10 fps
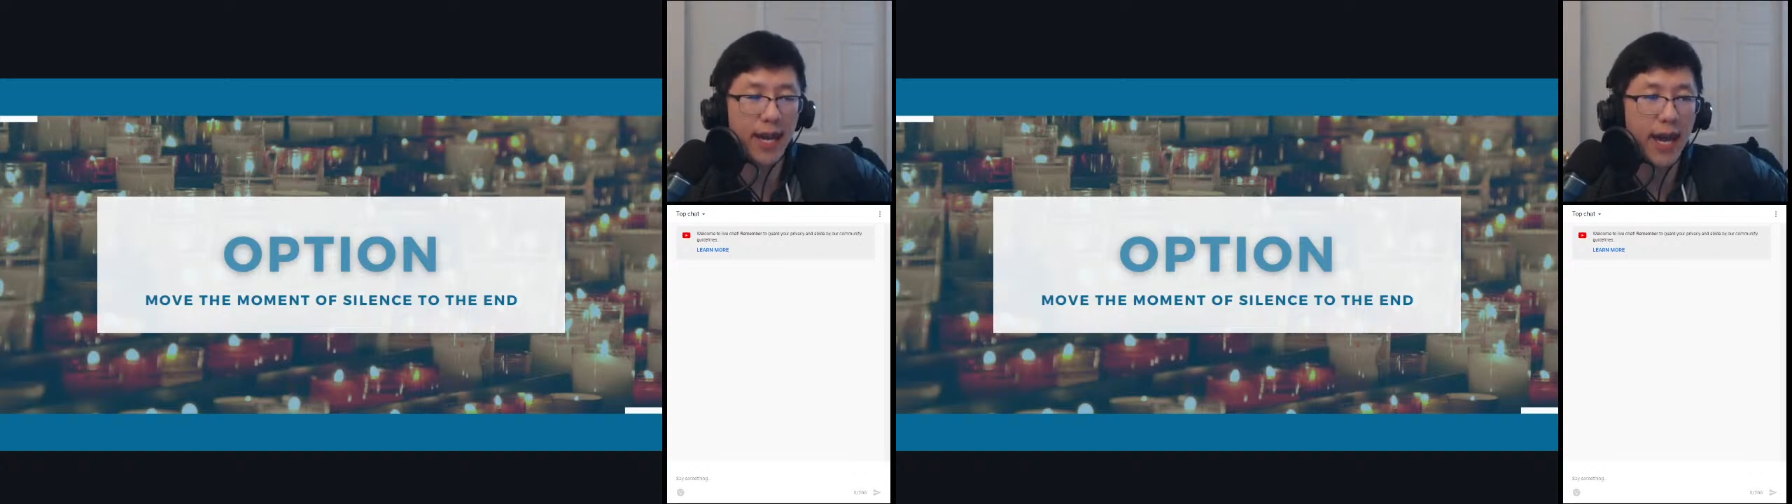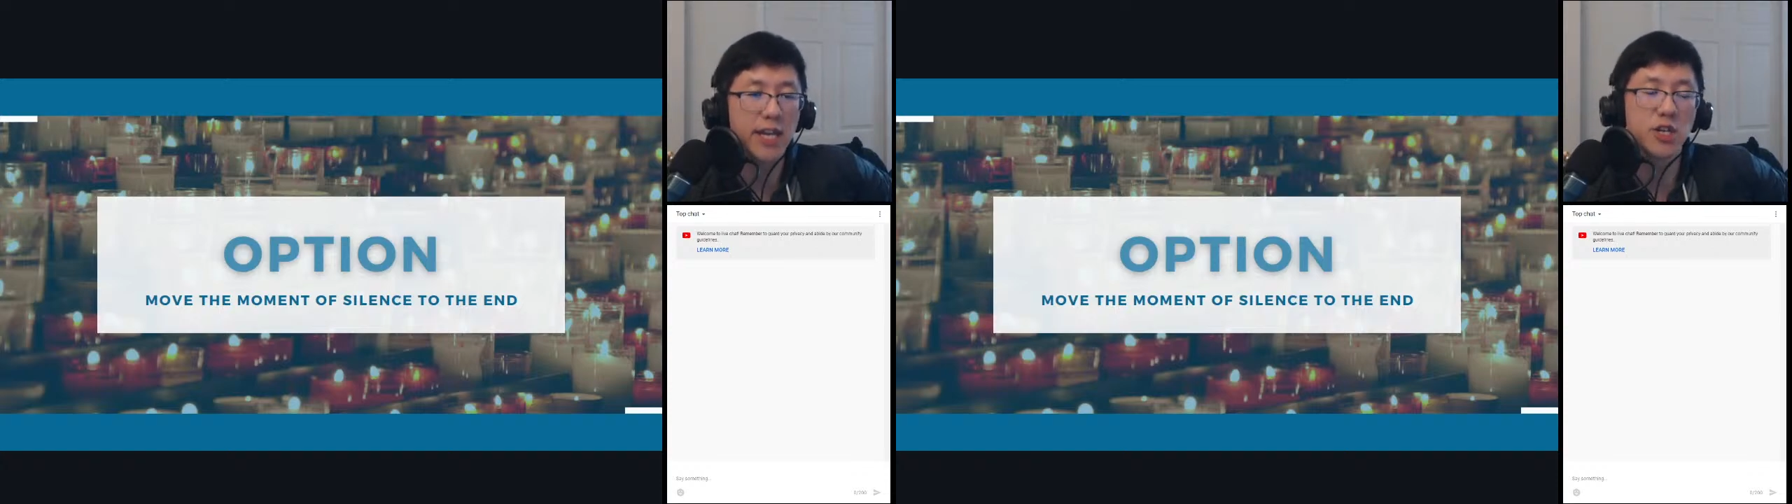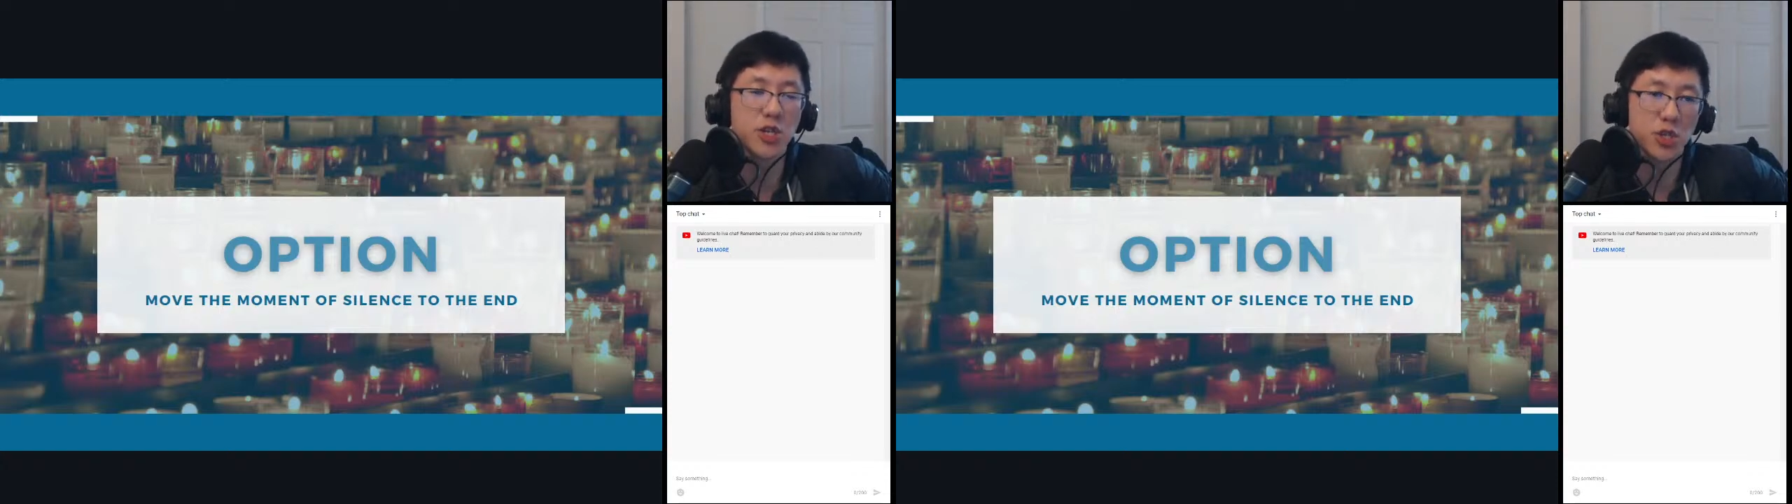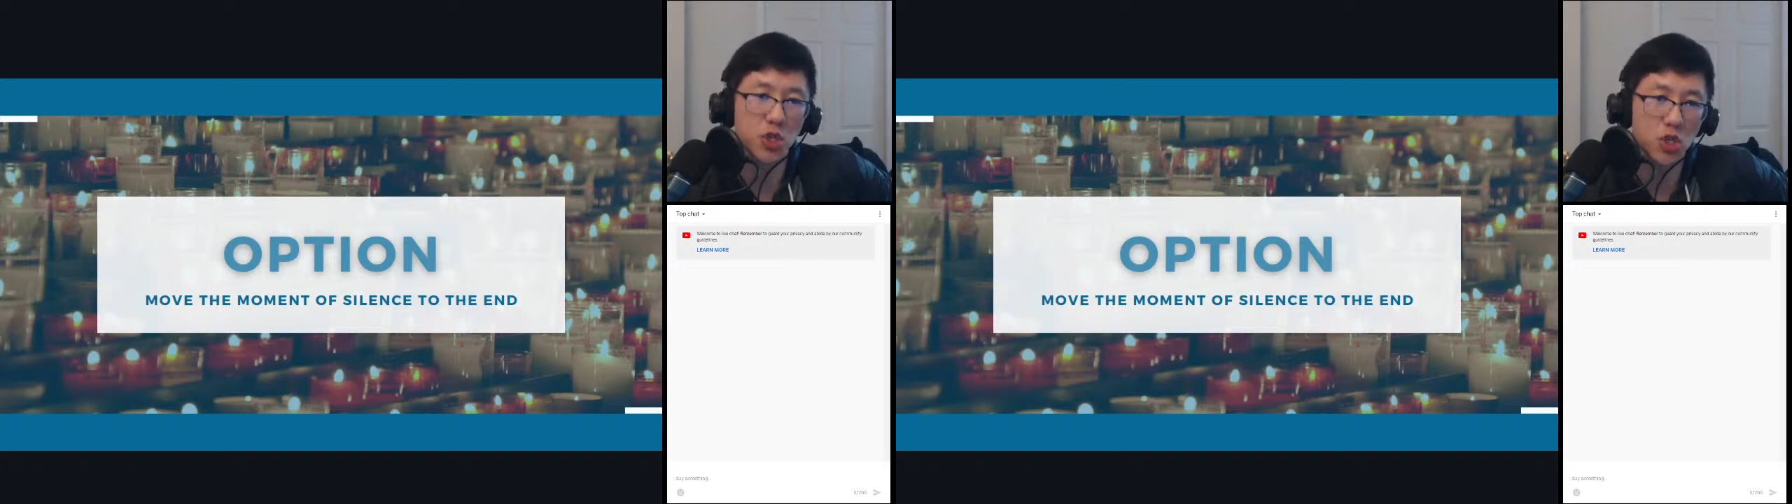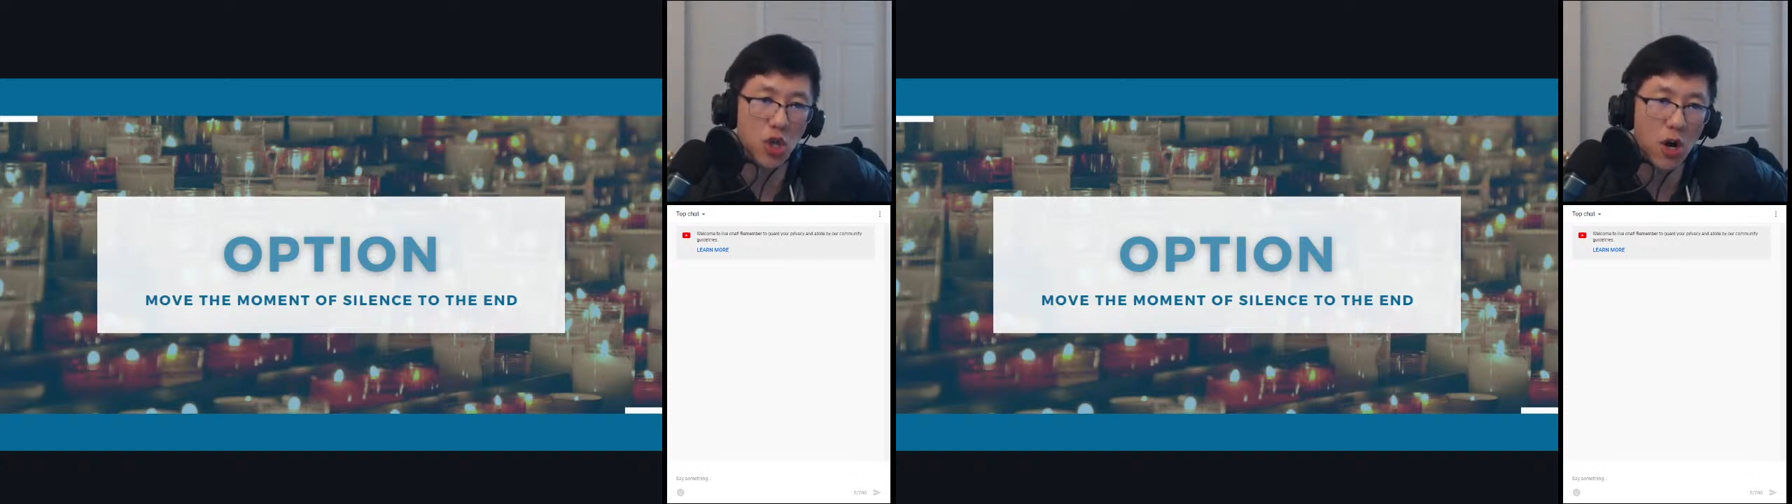and you're just
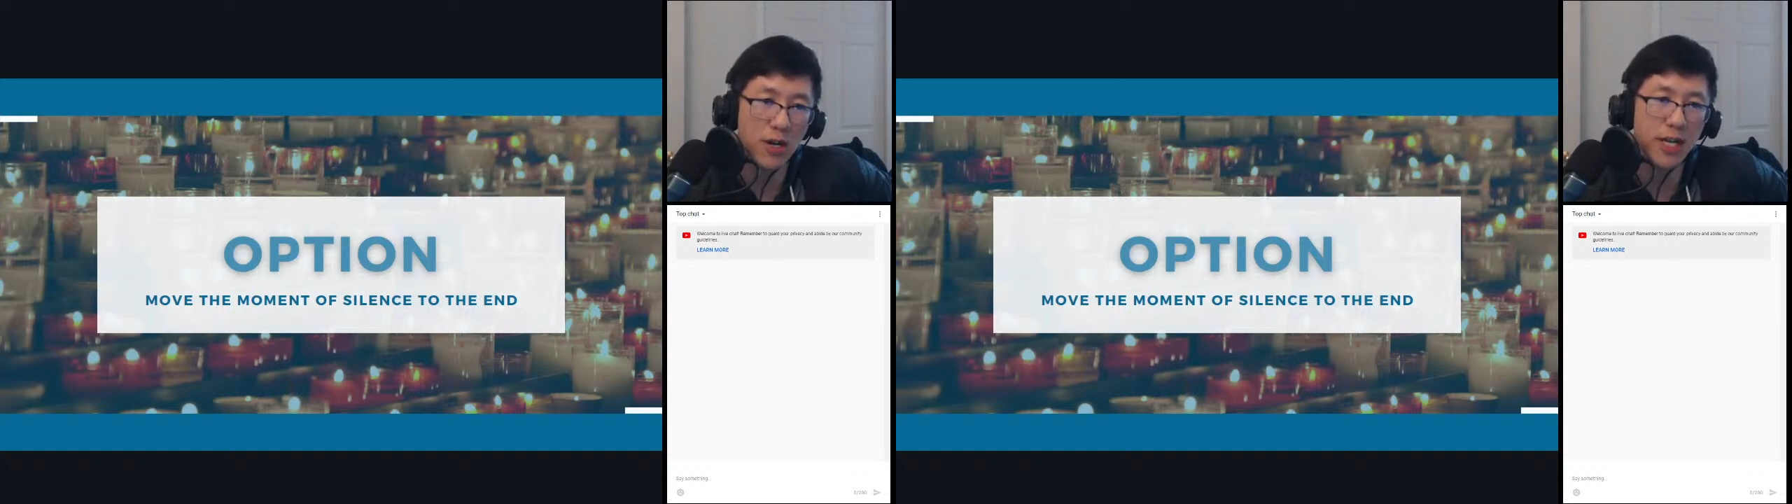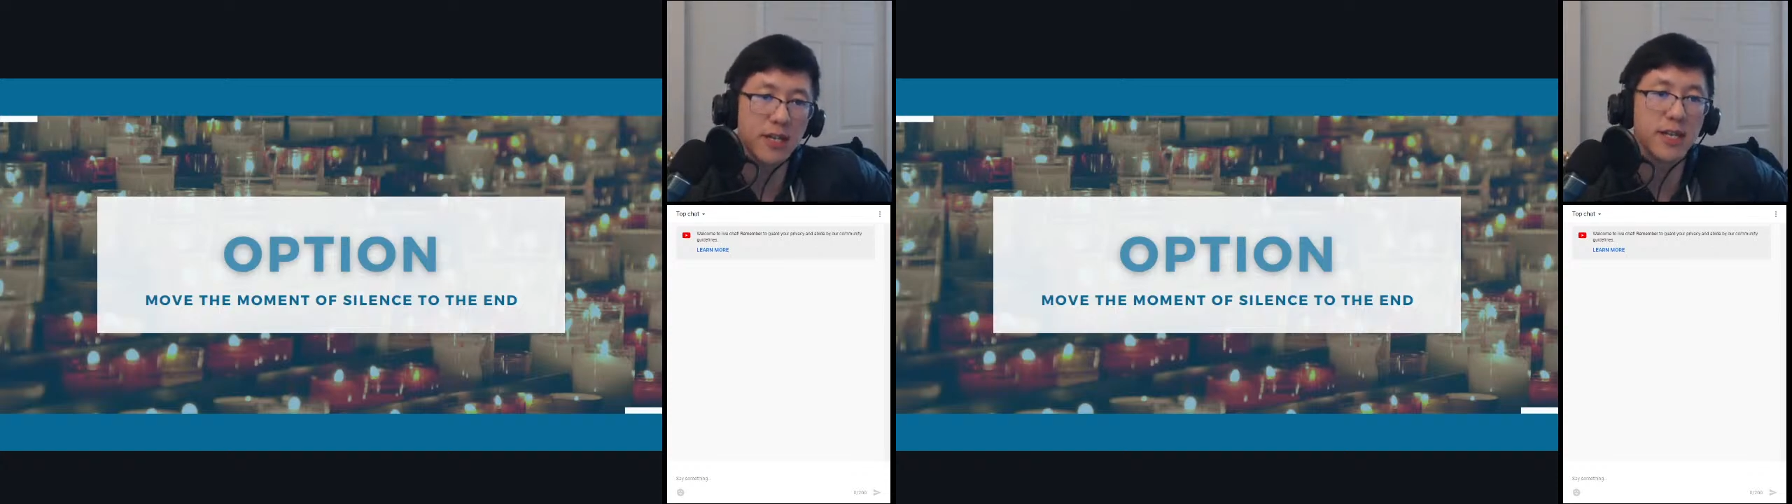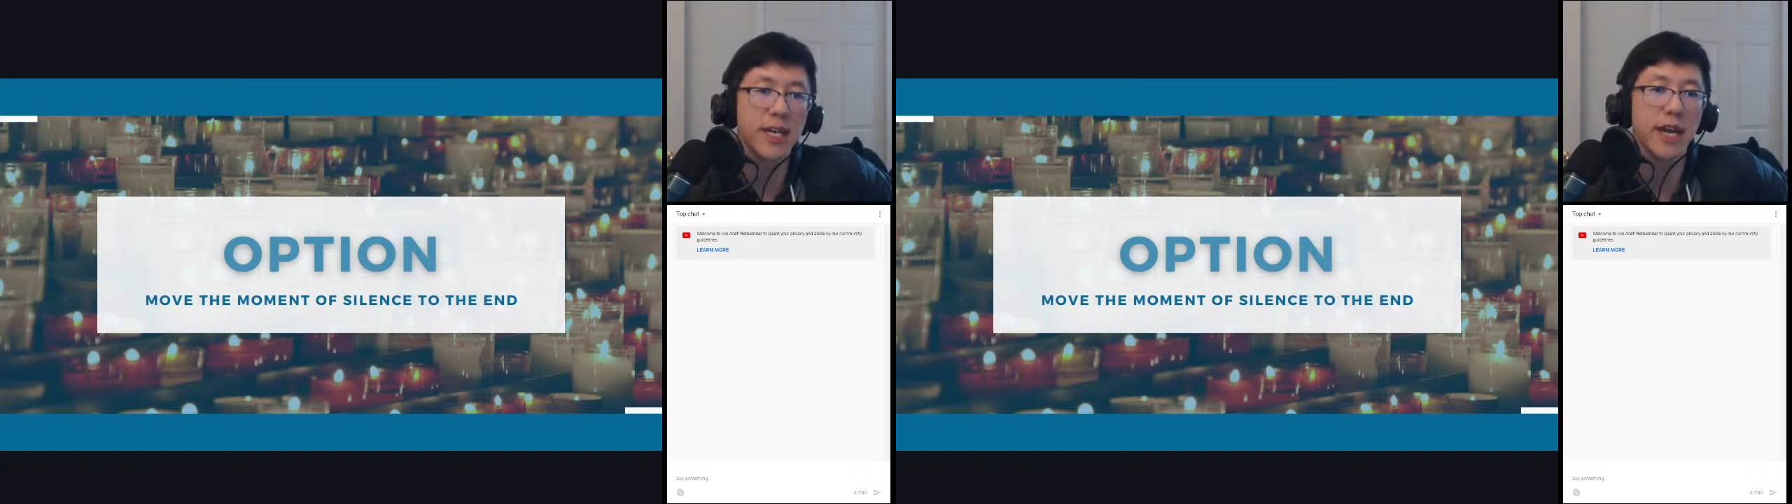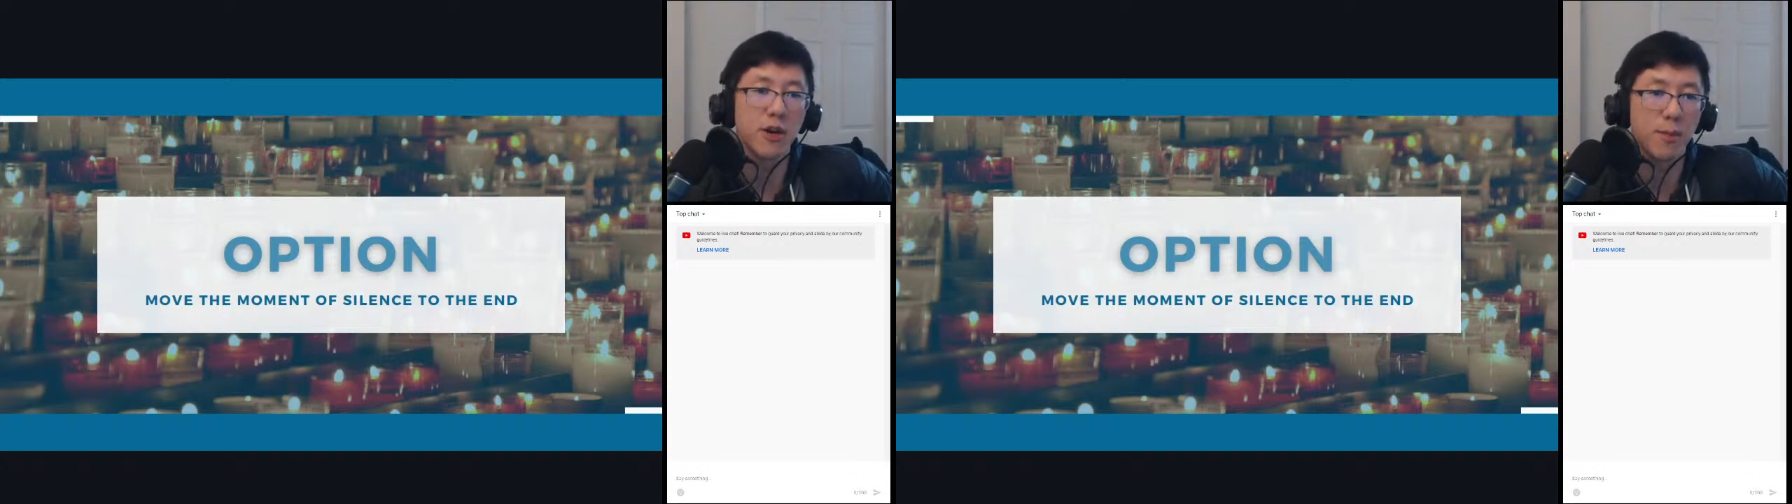starting to get your